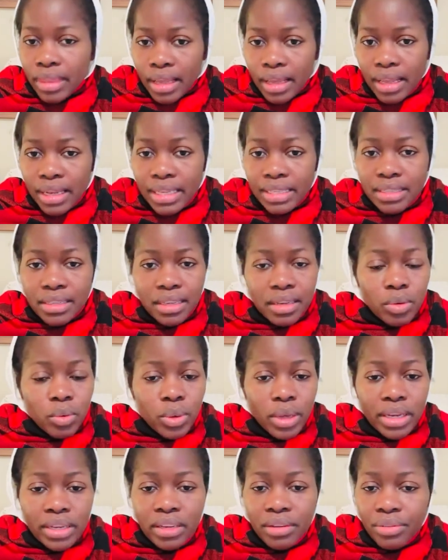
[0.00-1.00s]
Listen,
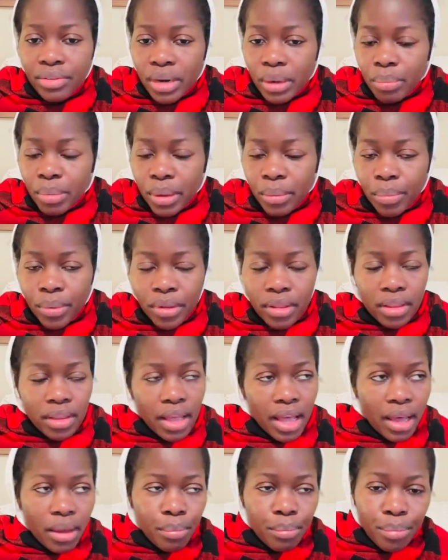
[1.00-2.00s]
we are different people,
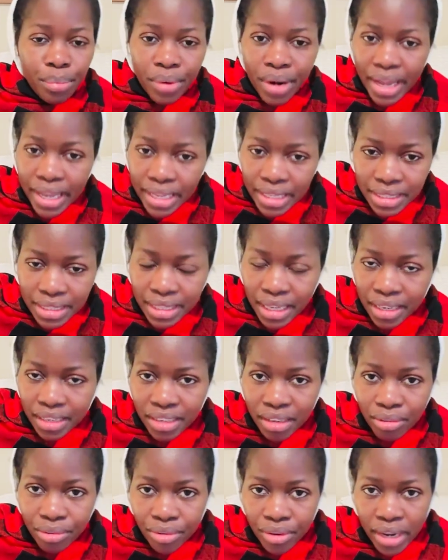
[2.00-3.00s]
our brains are
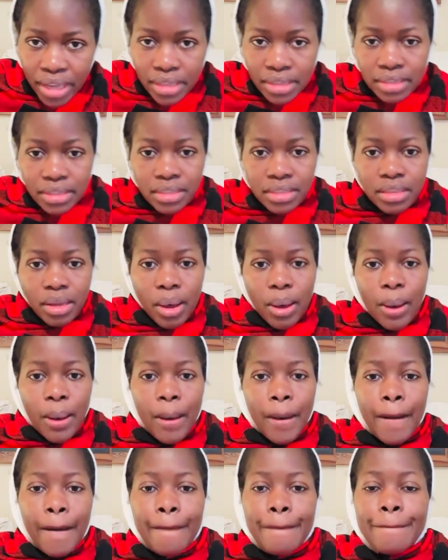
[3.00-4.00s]
different,
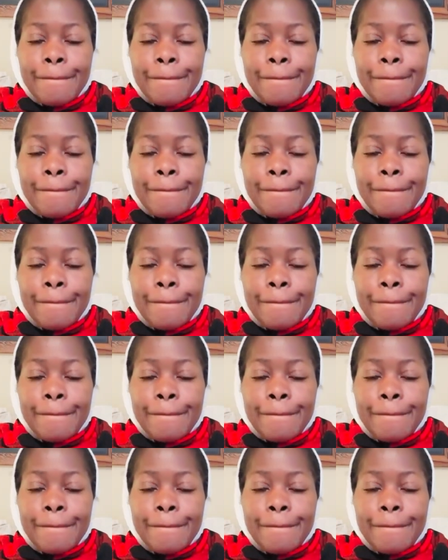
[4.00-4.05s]
so